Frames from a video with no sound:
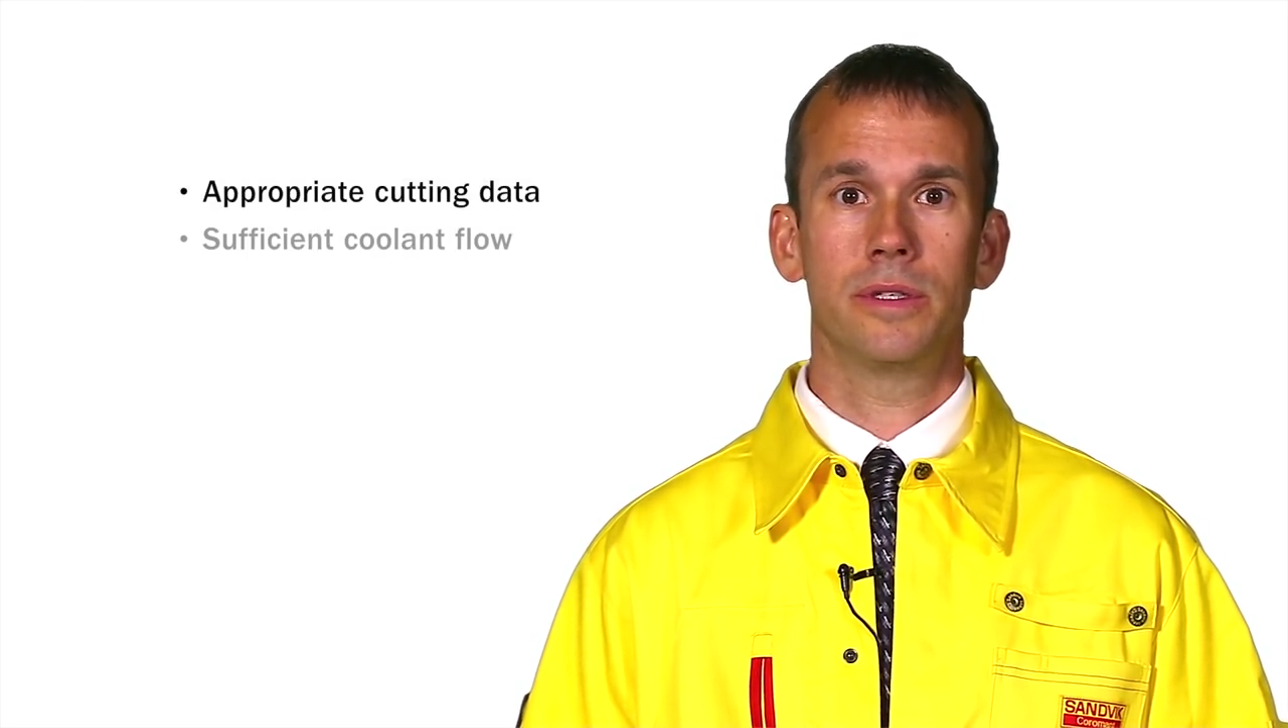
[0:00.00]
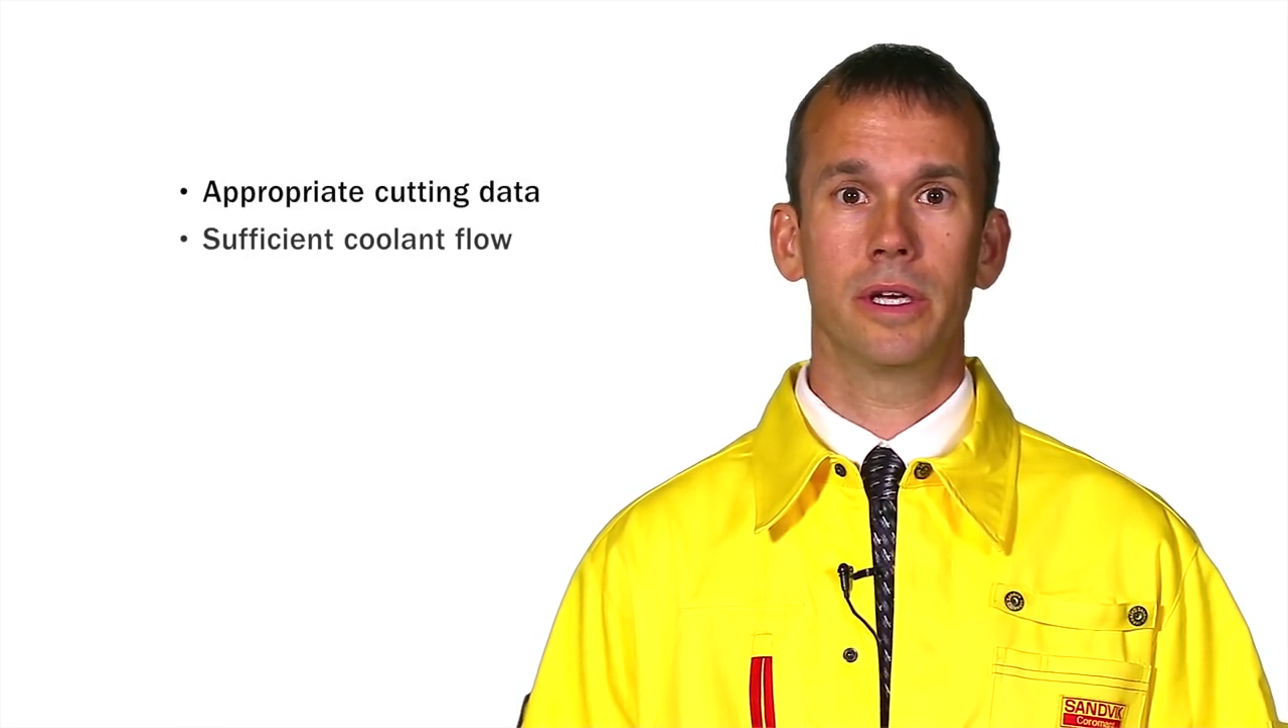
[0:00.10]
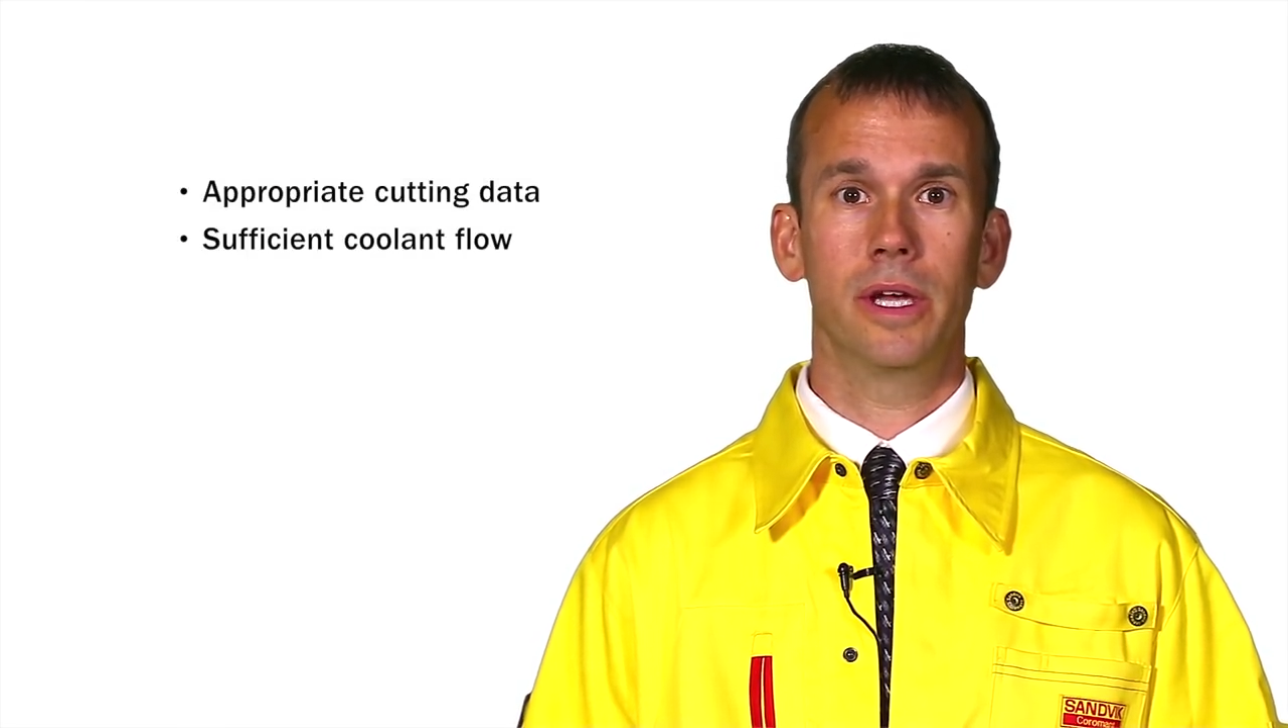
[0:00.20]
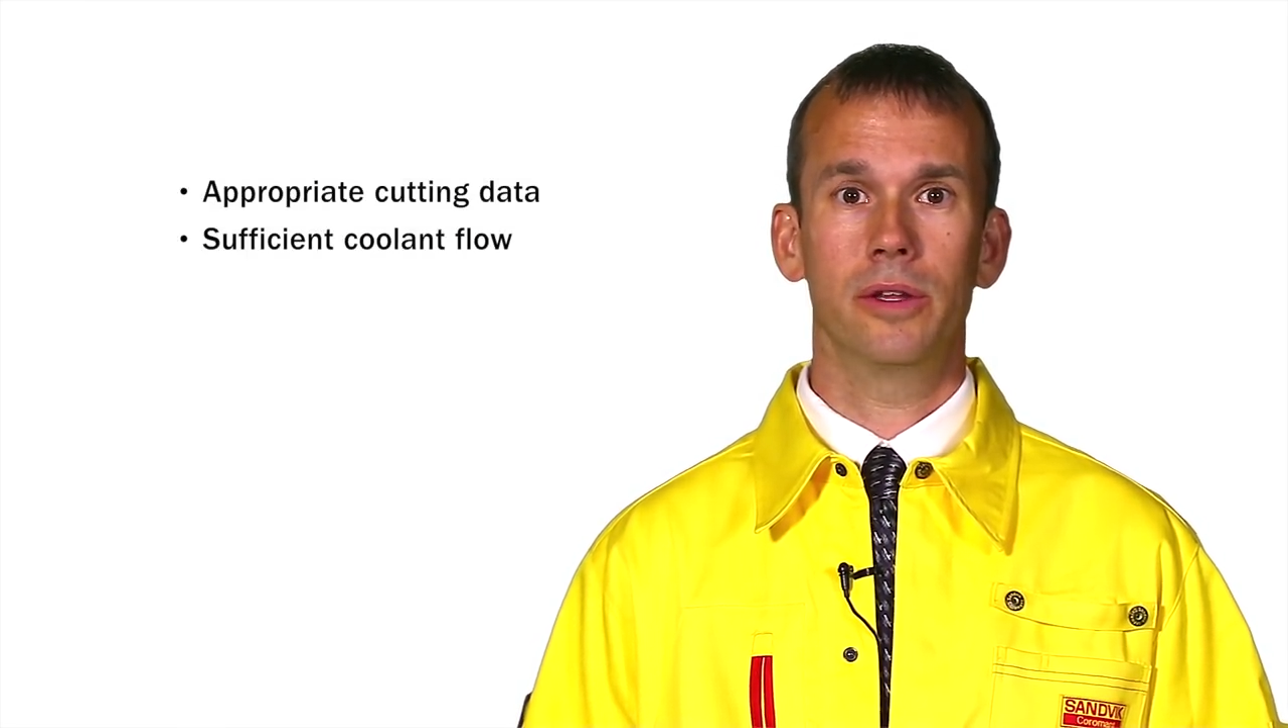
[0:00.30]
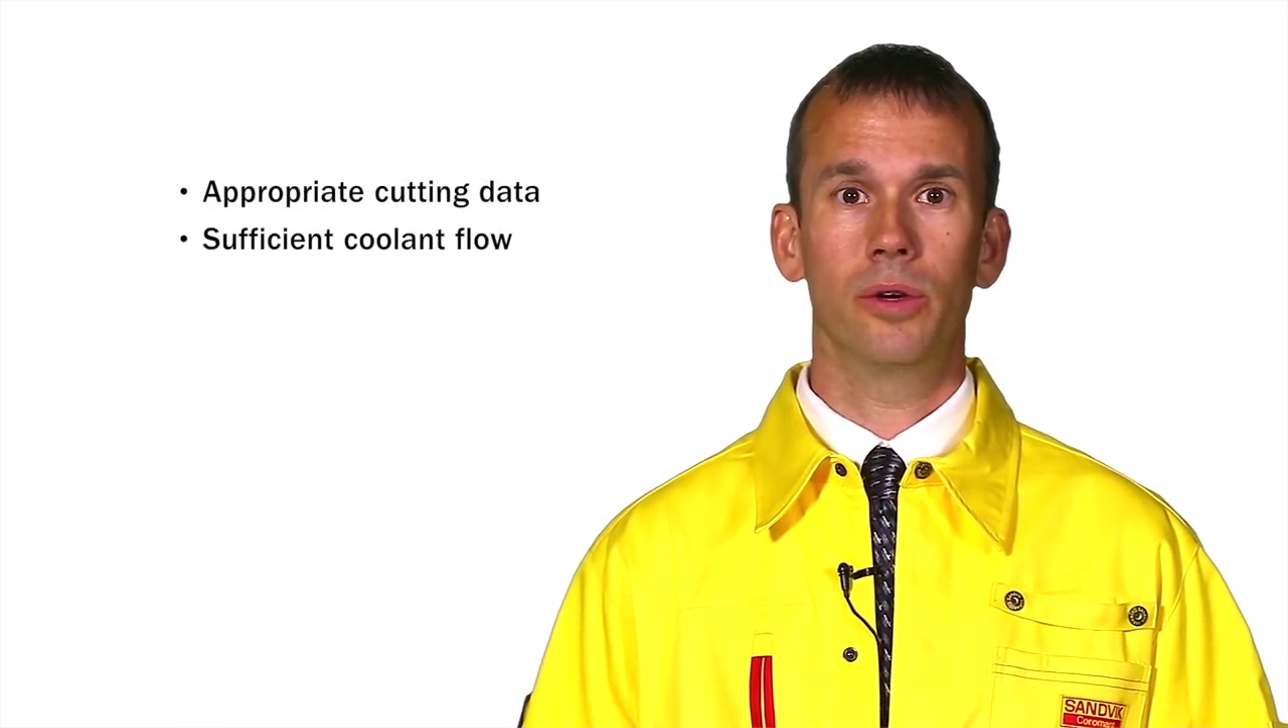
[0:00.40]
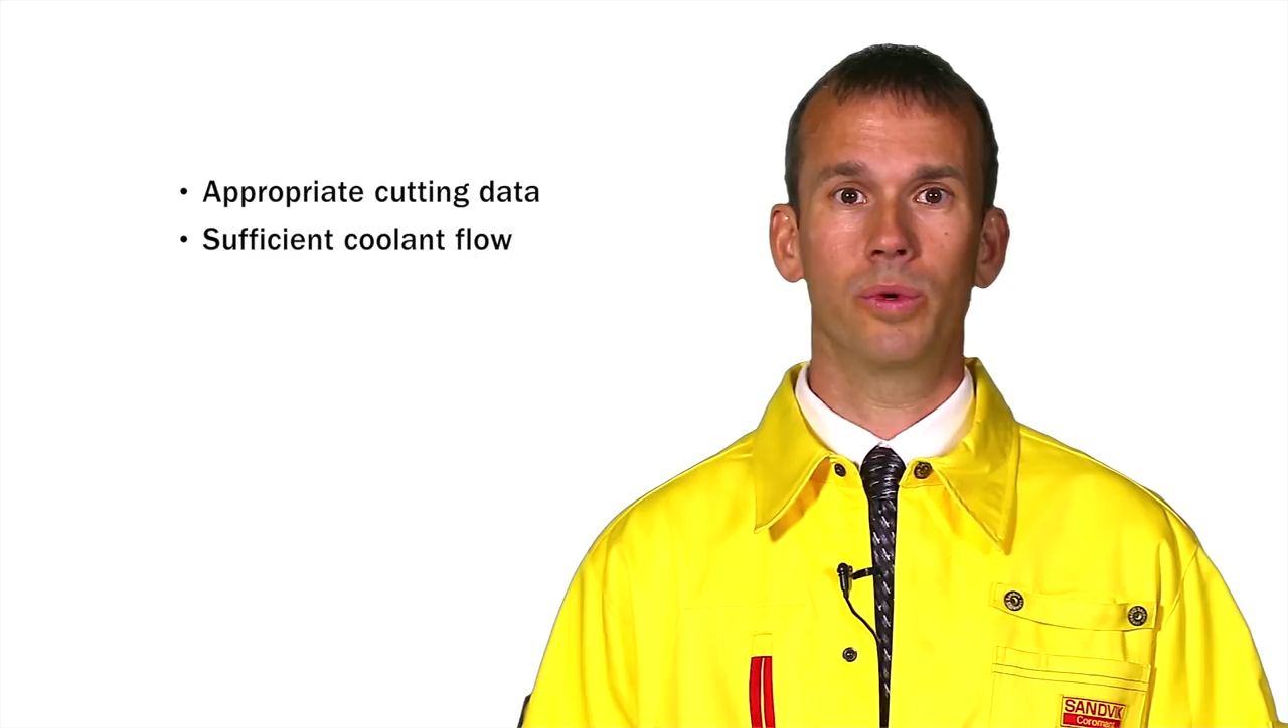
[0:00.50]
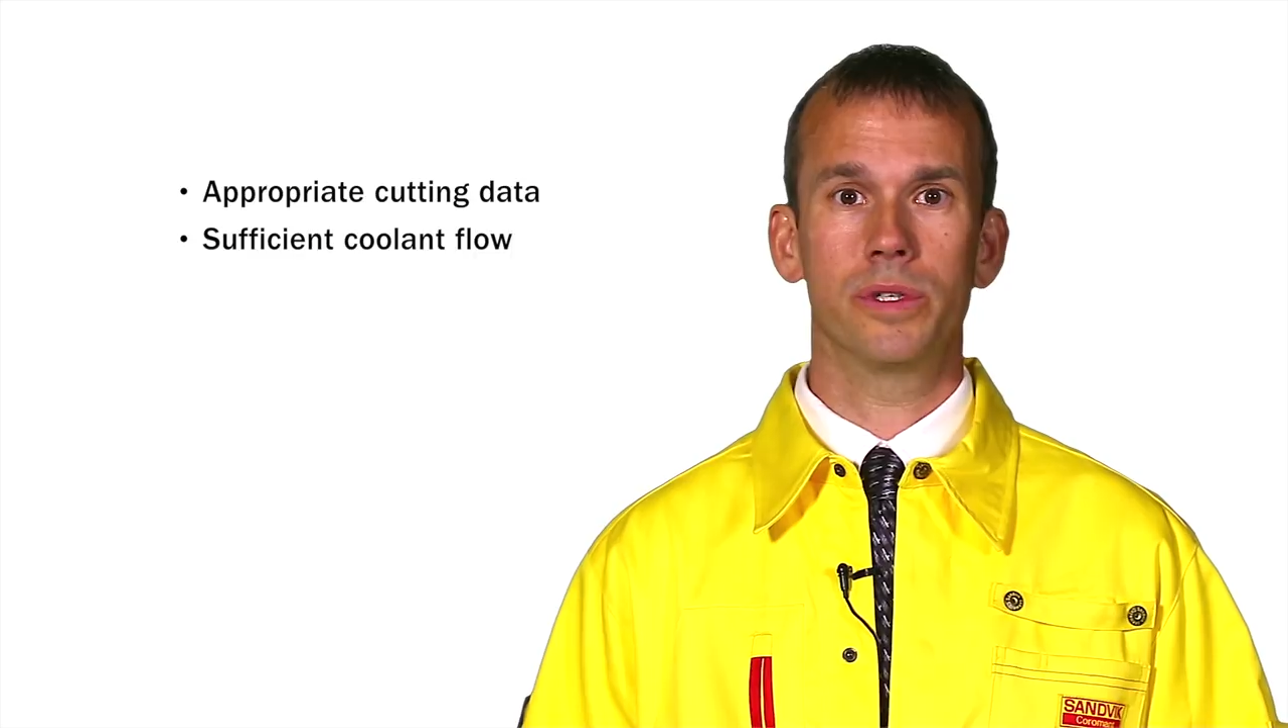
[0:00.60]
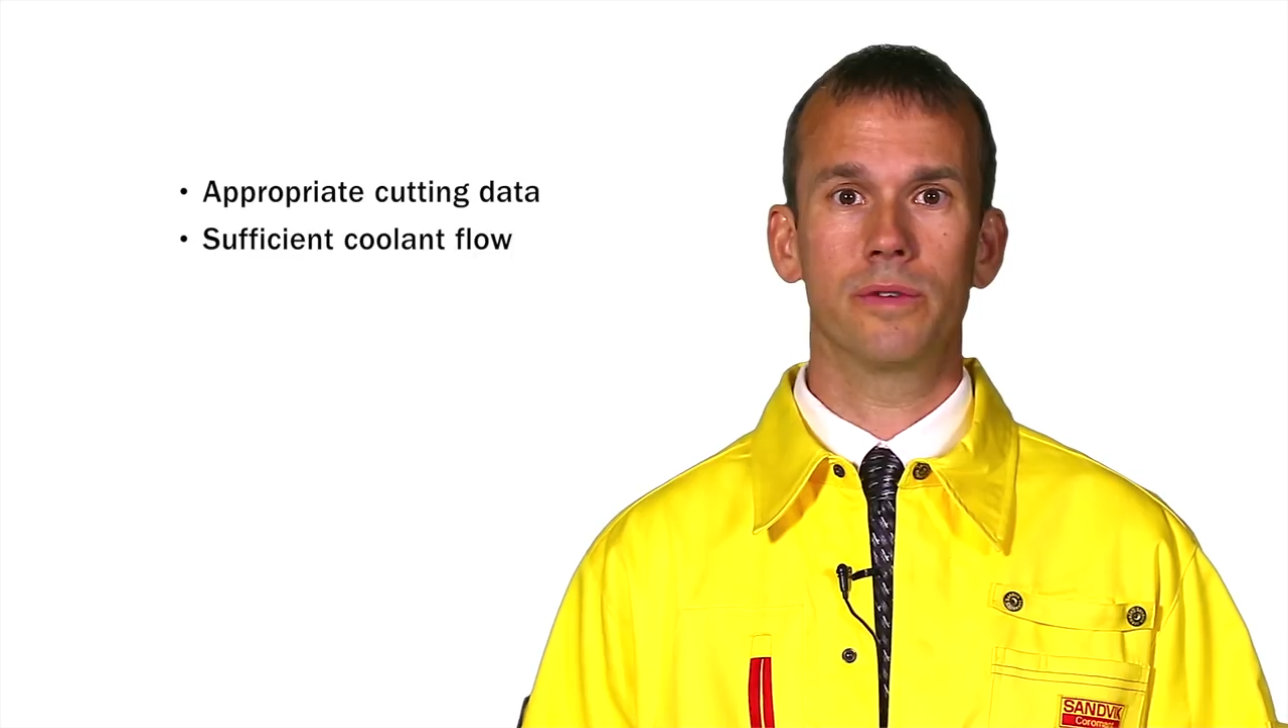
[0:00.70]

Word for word: together with